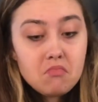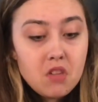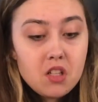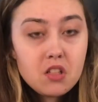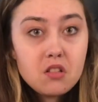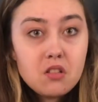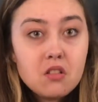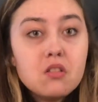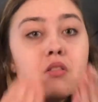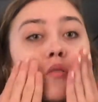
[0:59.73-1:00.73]
I just
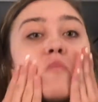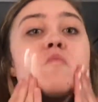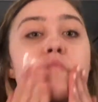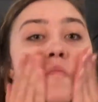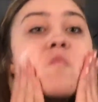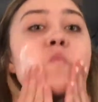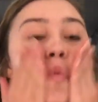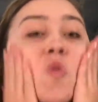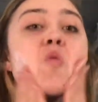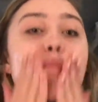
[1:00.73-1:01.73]

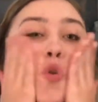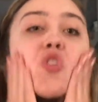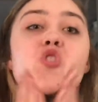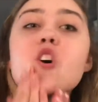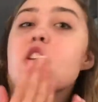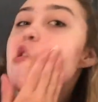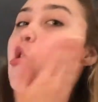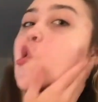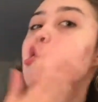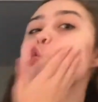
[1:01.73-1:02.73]
put that
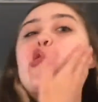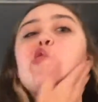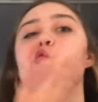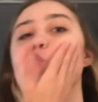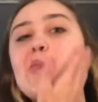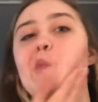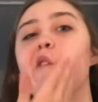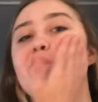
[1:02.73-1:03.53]
all over my